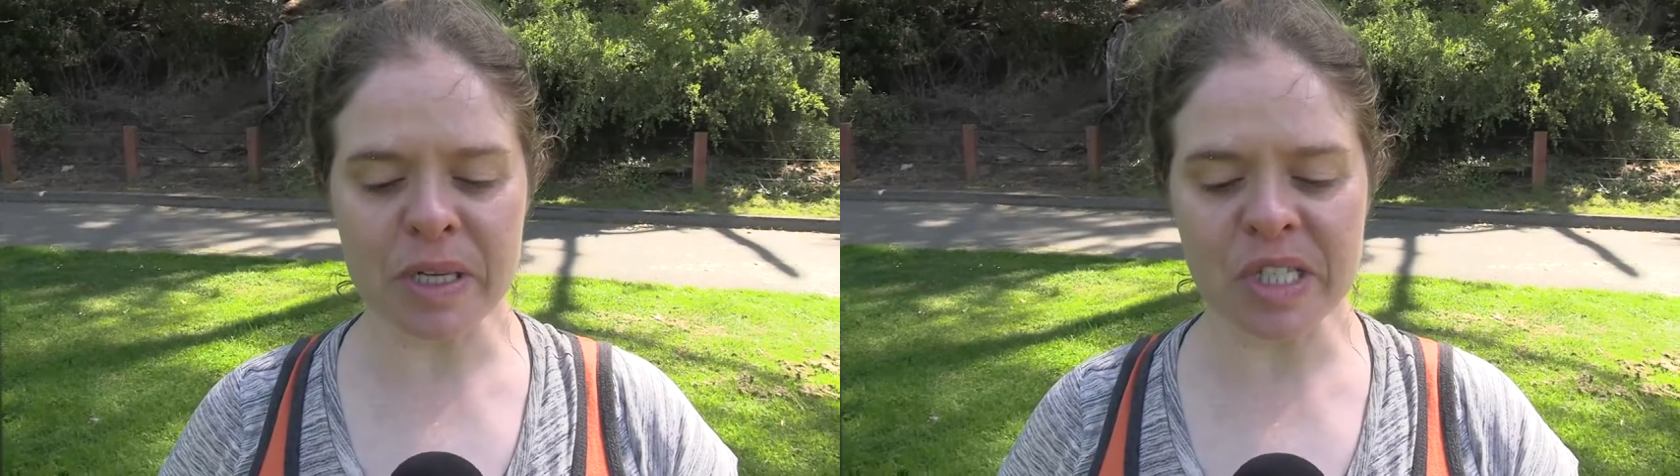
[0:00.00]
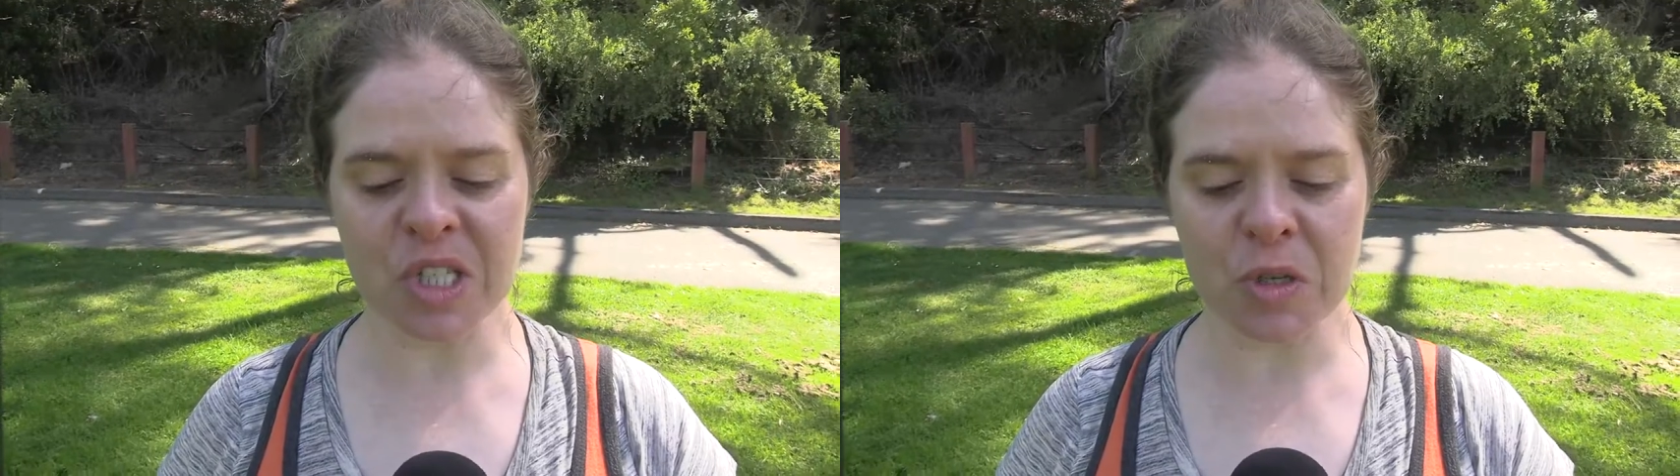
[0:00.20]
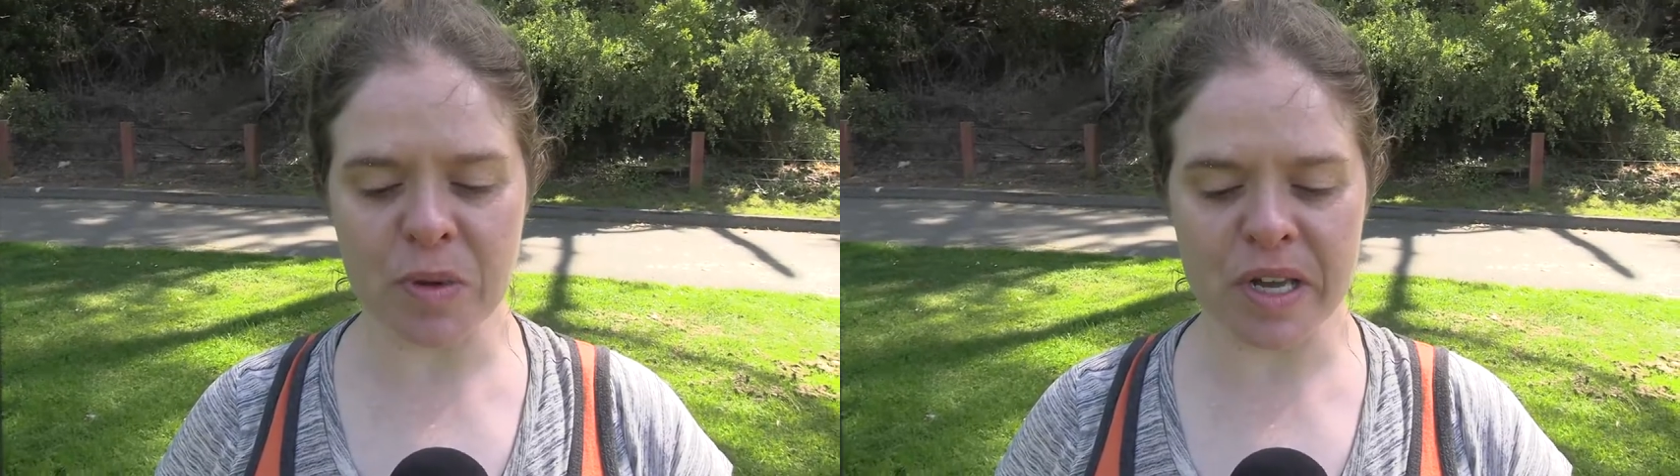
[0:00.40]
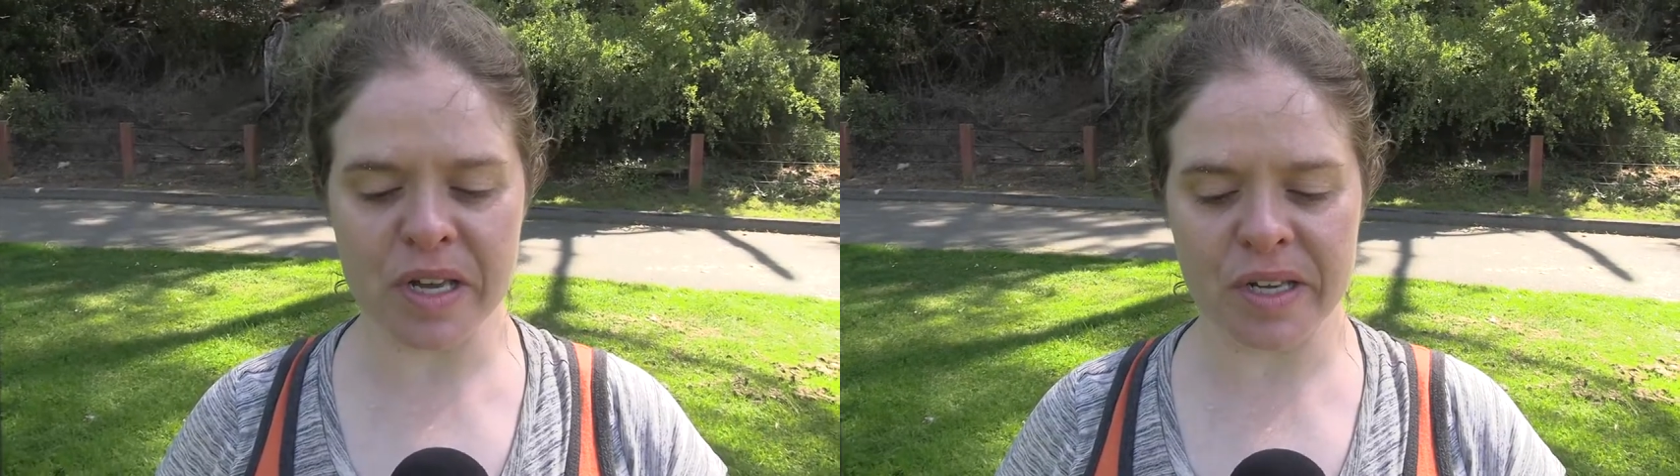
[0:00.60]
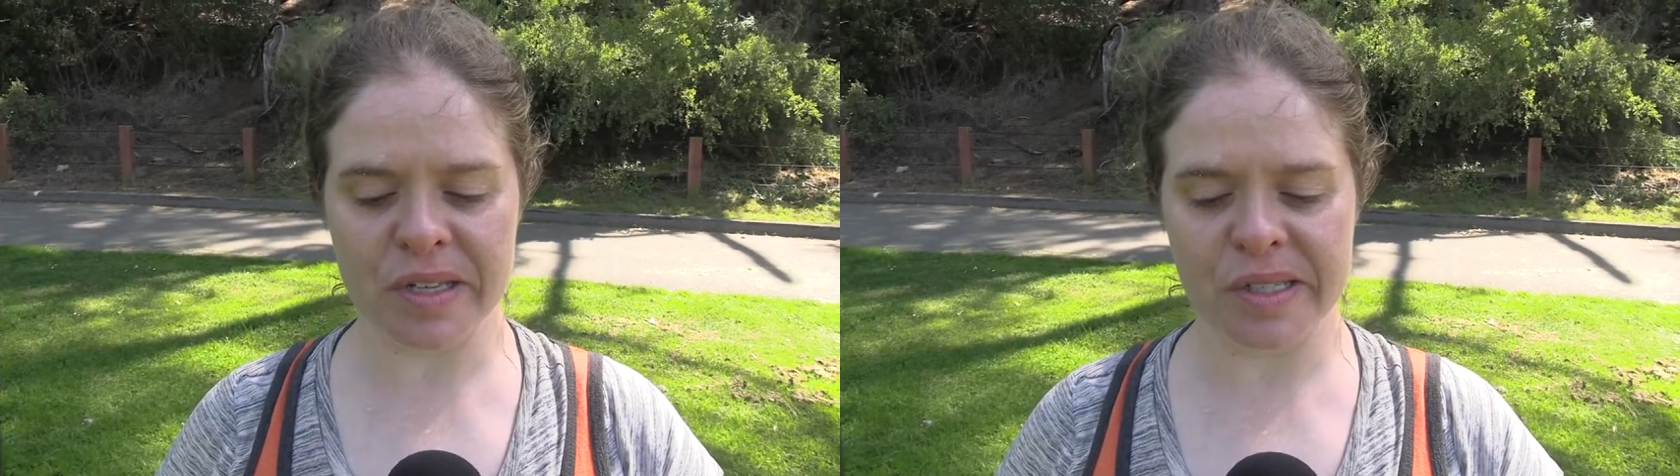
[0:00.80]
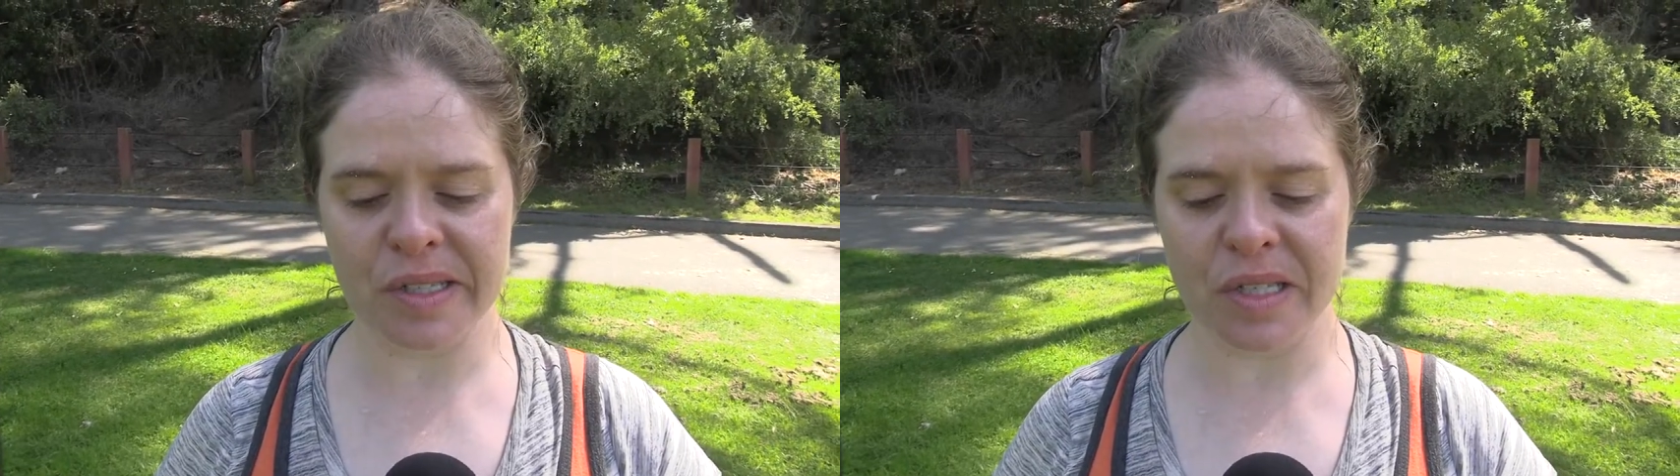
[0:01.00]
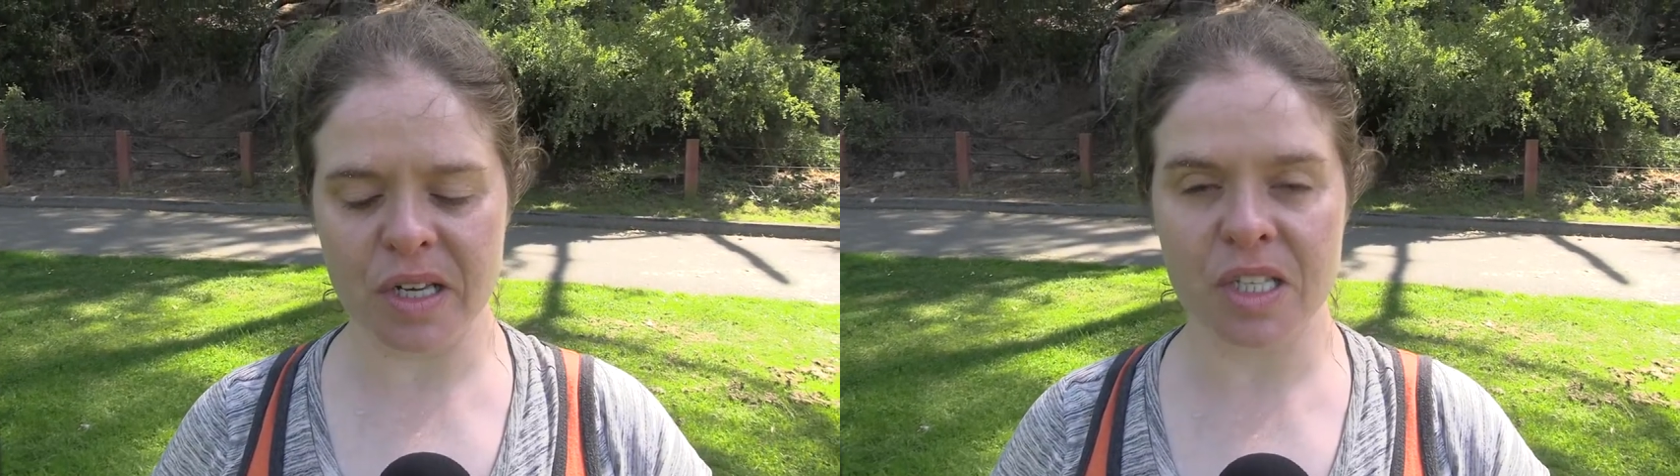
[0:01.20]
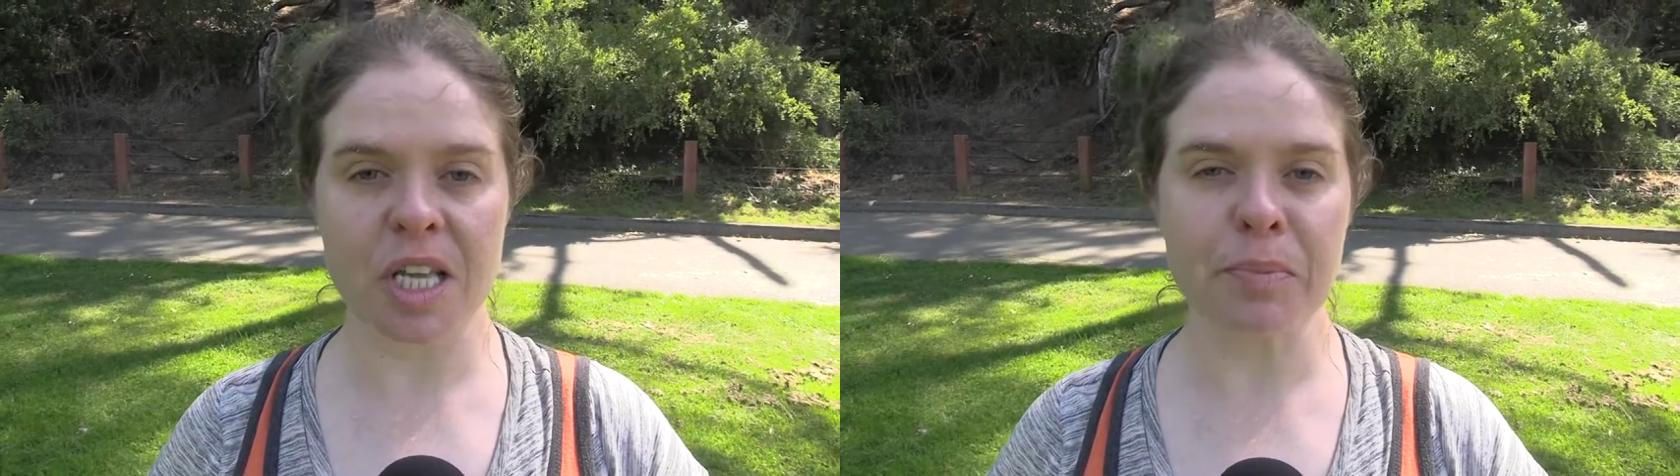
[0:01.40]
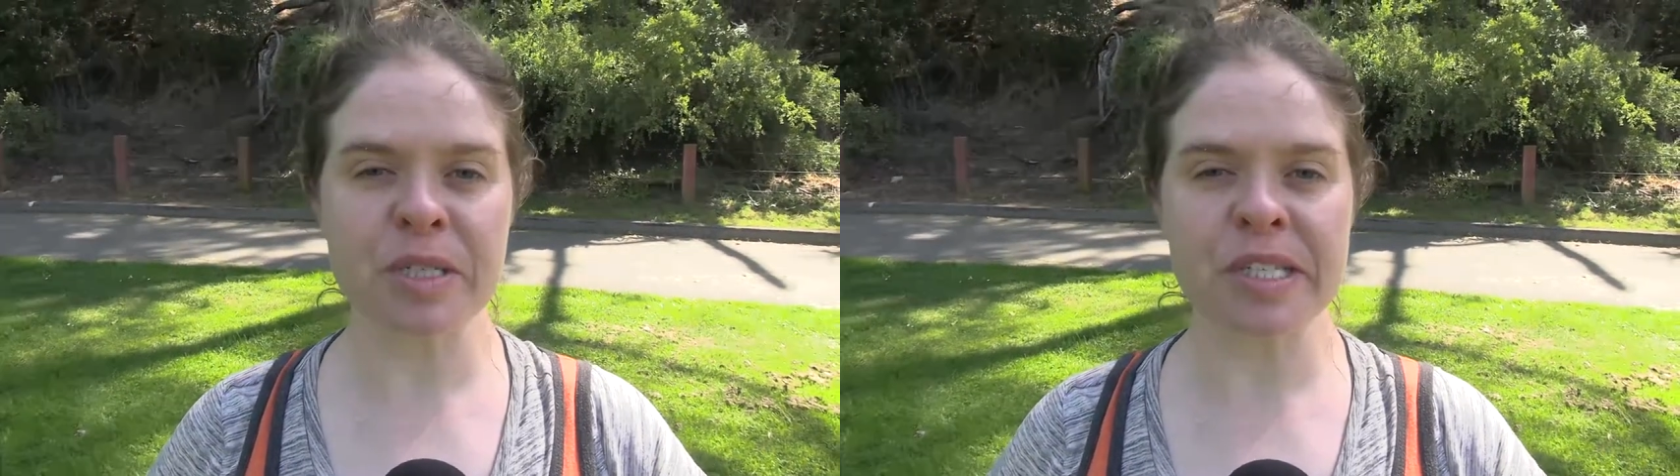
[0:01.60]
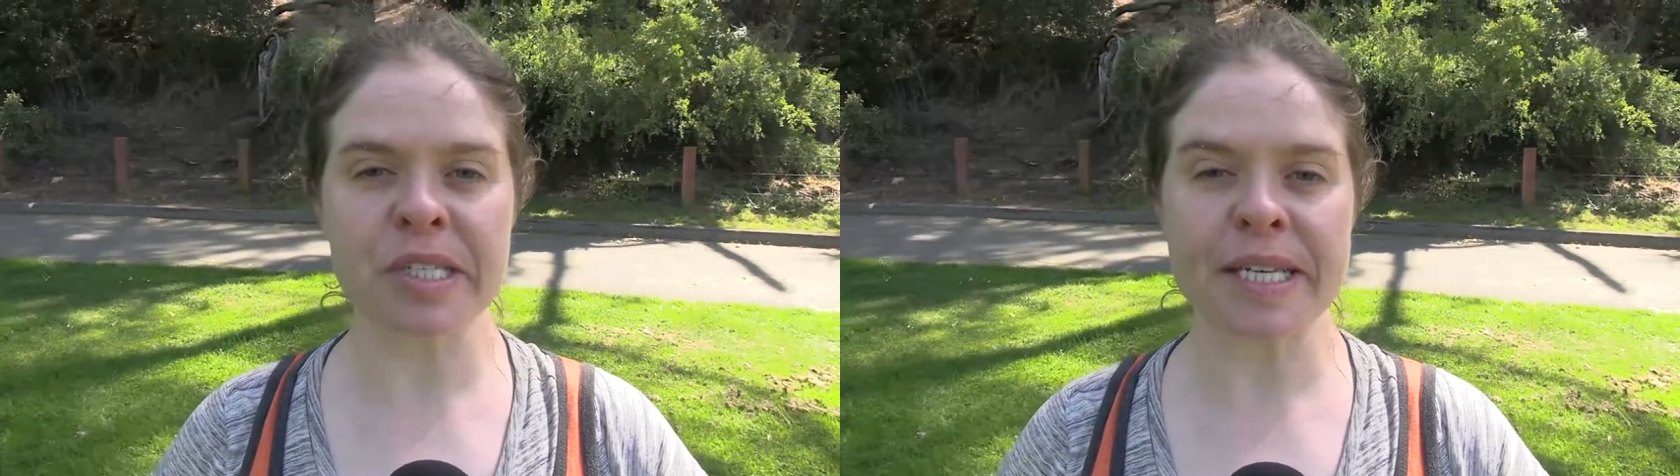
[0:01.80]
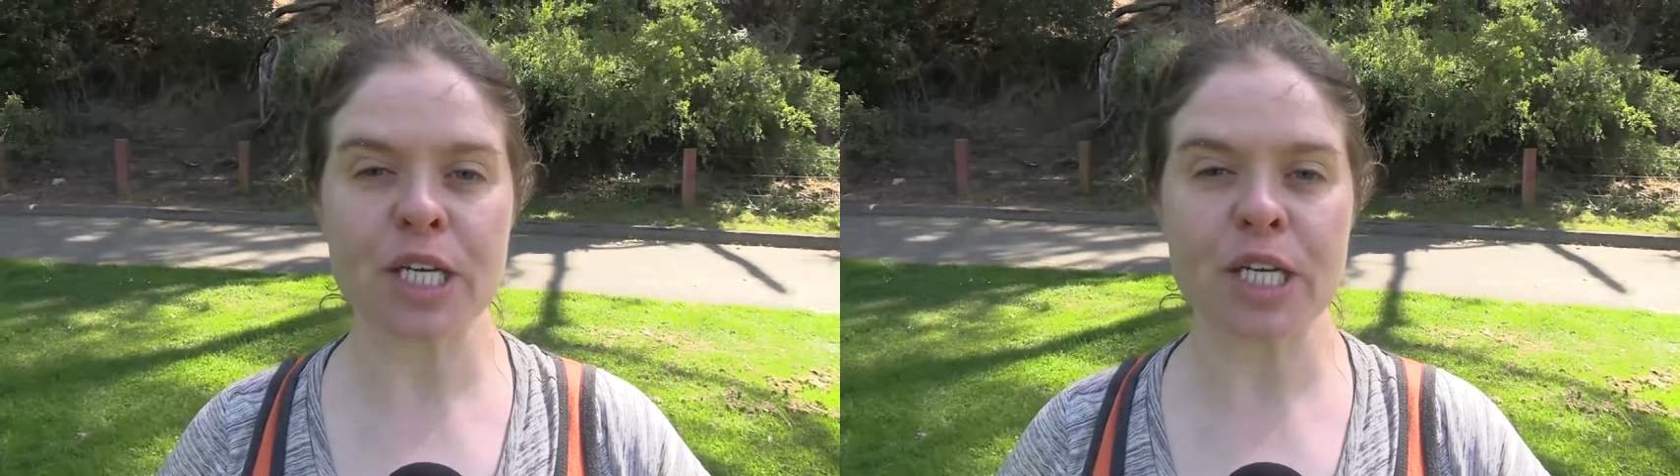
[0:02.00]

means to me is acceptance,